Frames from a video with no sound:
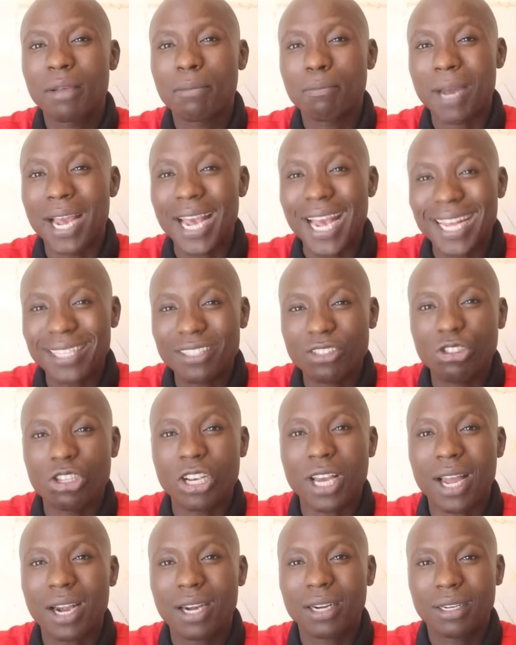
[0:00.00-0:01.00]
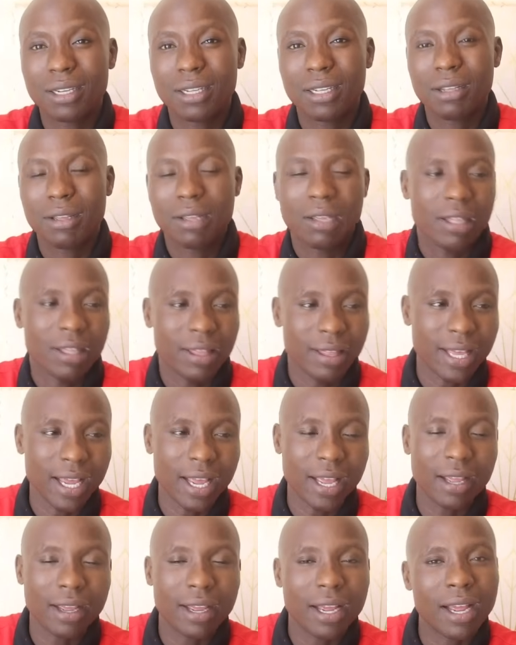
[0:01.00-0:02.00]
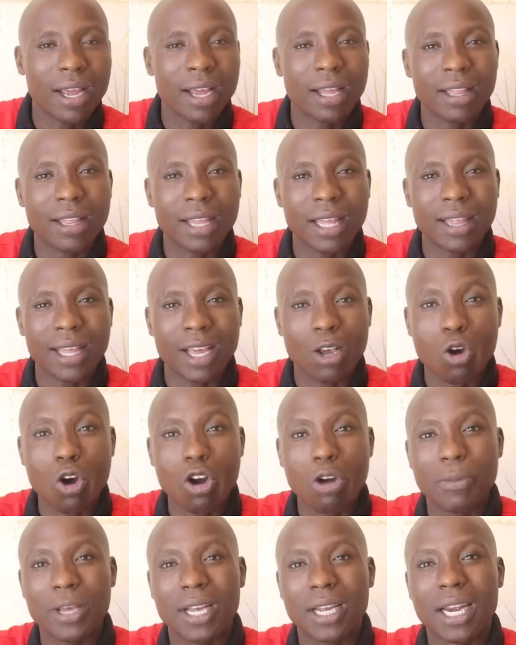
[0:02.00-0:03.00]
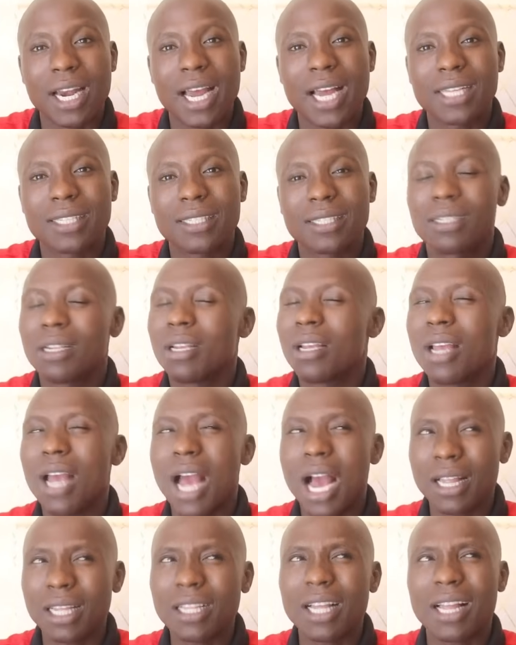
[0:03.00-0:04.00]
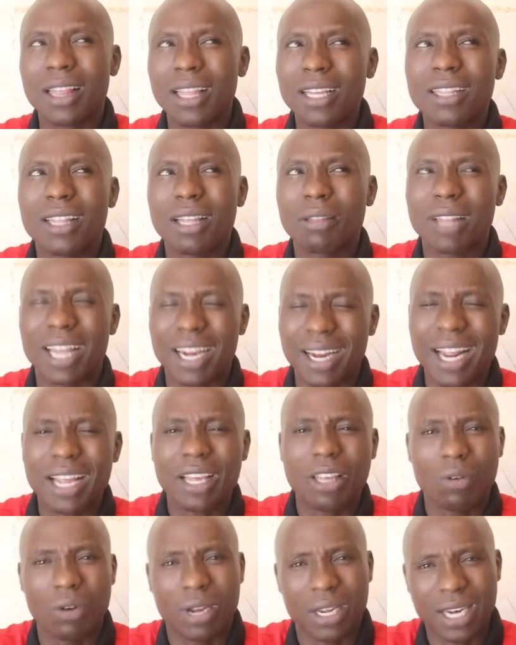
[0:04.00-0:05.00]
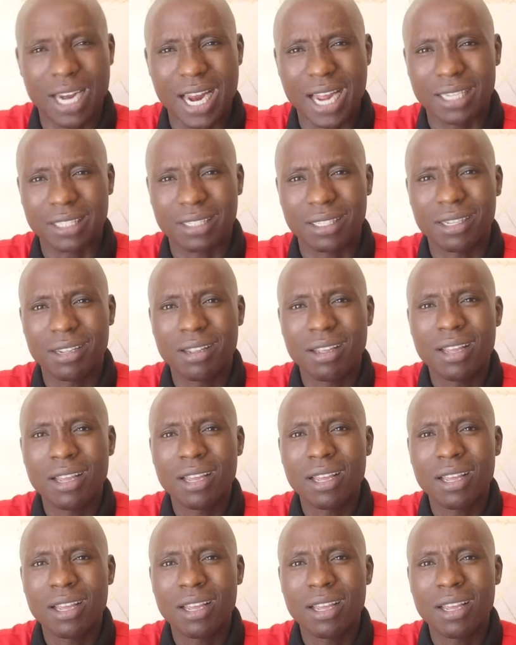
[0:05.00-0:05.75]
by SGR, the economy class, I think that the regular class